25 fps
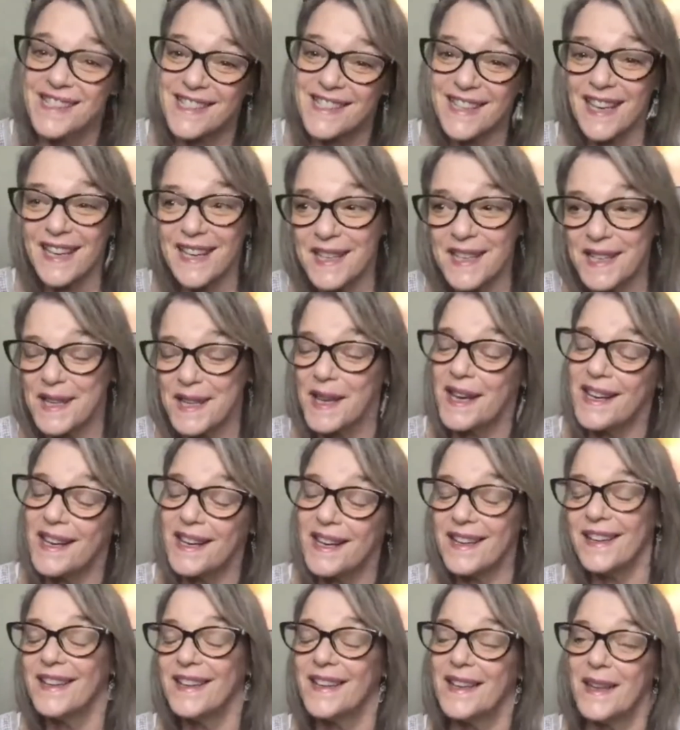it's taken
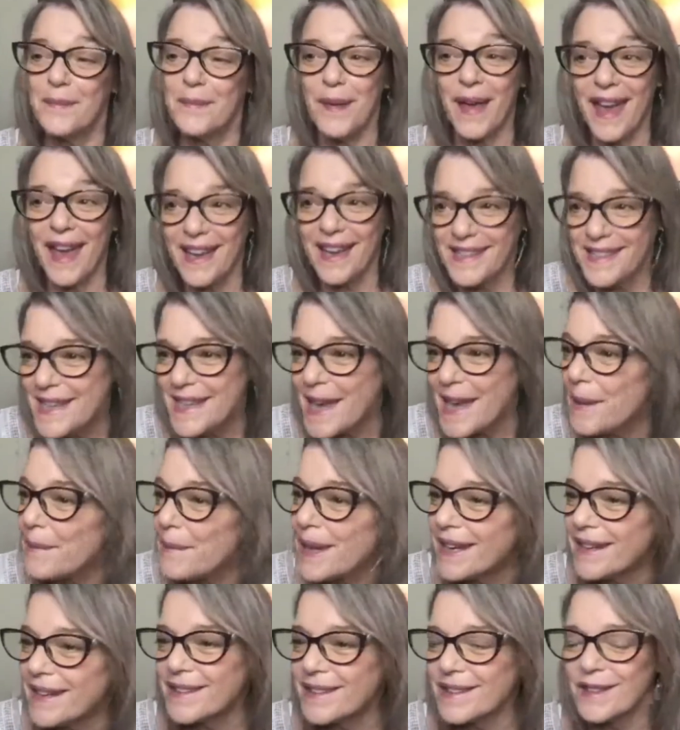a
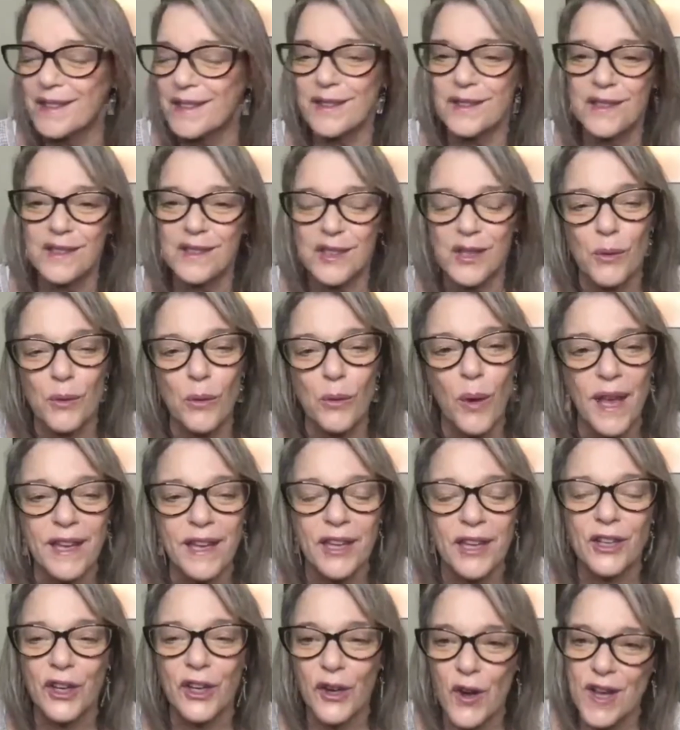pandemic to
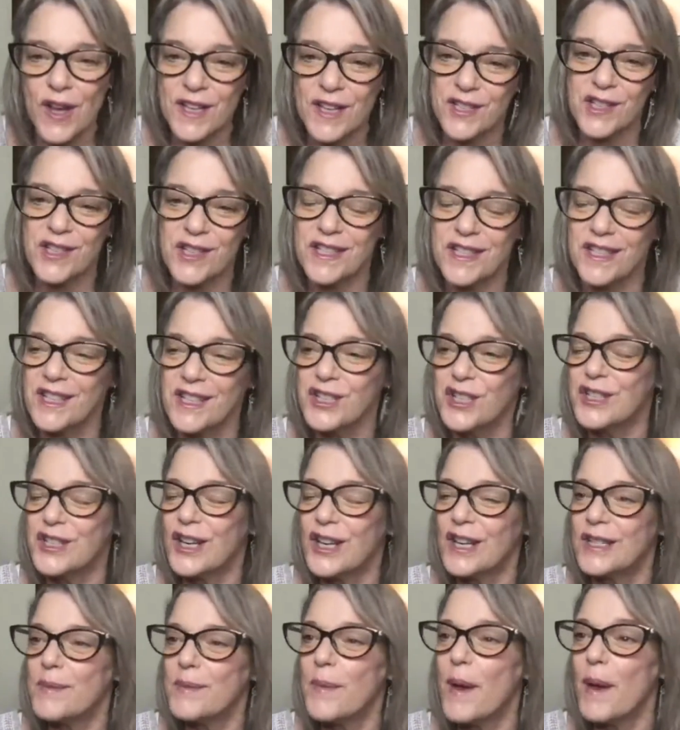awaken our consciousness. She
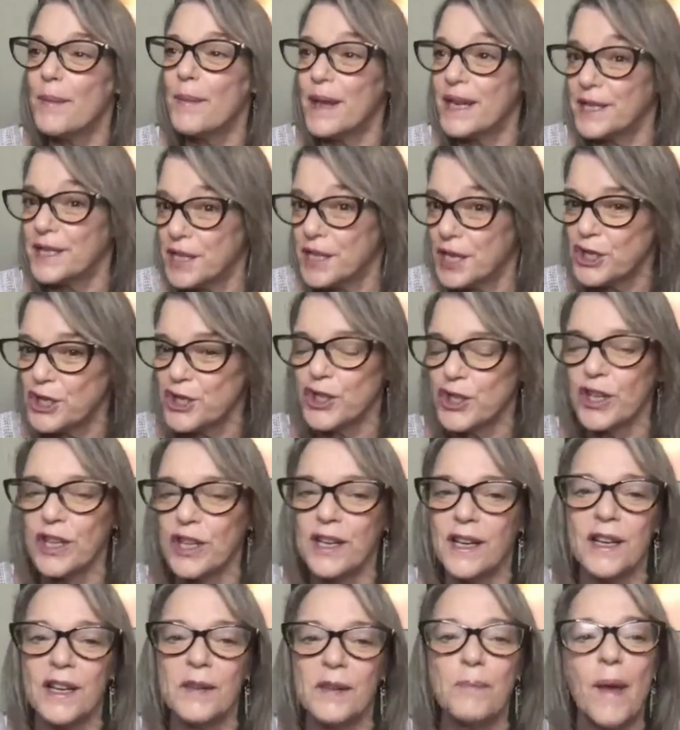talked about
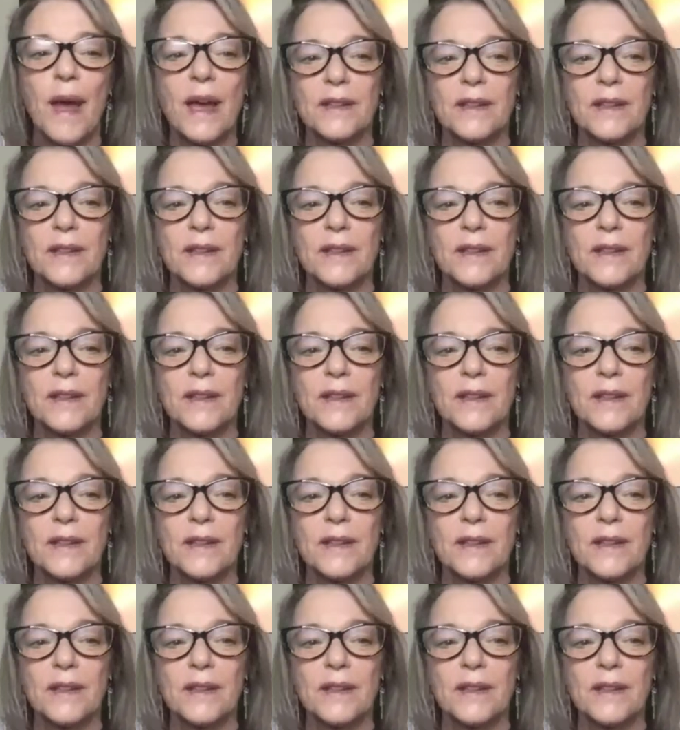meditation and